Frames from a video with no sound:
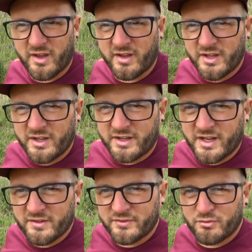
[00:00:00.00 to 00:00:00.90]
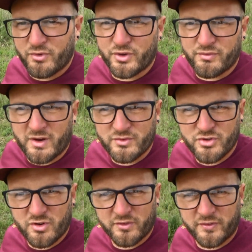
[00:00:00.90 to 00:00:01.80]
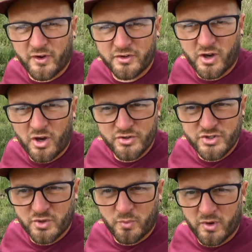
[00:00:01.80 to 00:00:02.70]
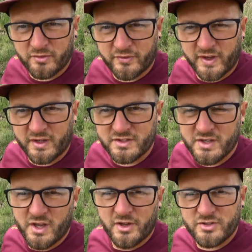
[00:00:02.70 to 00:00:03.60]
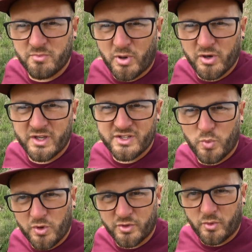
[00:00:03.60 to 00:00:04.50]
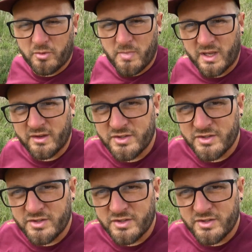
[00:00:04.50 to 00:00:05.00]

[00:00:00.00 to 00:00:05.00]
there, and have to run around trying to find 101 things. So by this, what do I mean?